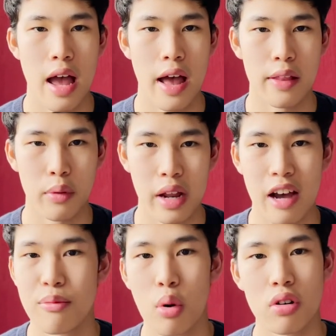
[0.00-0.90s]
And when you
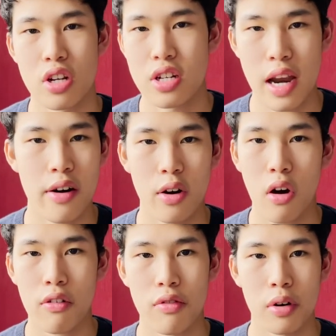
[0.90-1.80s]
have more to share and
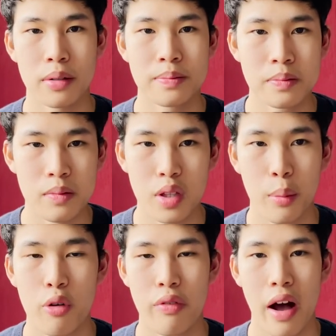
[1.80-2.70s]
offer, the
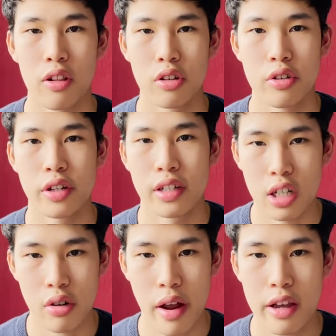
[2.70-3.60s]
more value you can
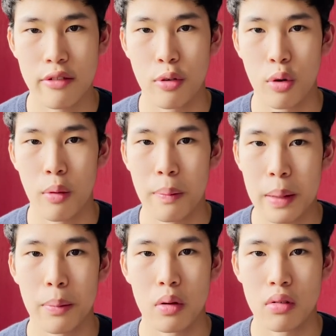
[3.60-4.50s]
create for
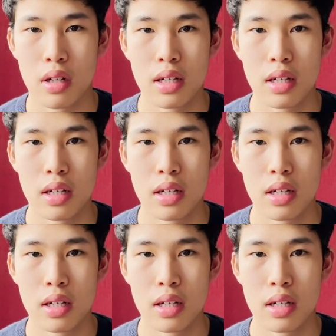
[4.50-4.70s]
people